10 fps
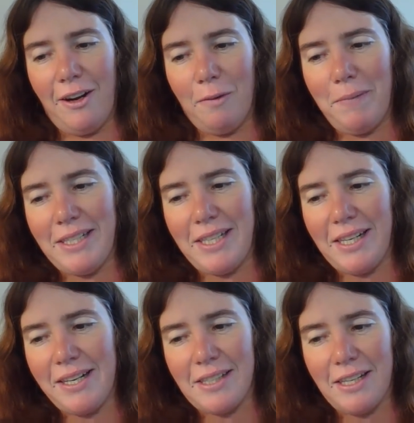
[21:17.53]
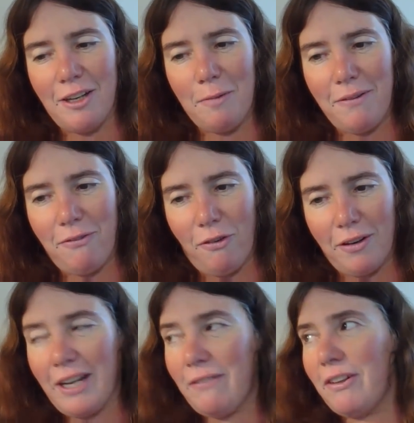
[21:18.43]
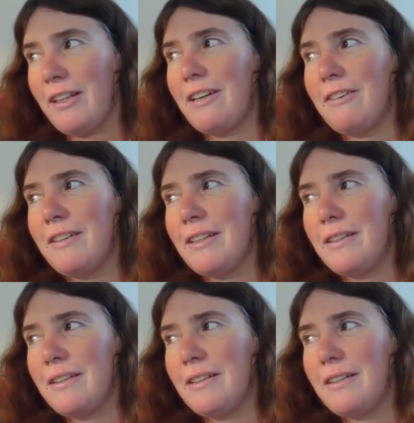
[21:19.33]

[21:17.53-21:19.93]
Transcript: Oh, BT said no before laugh out loud.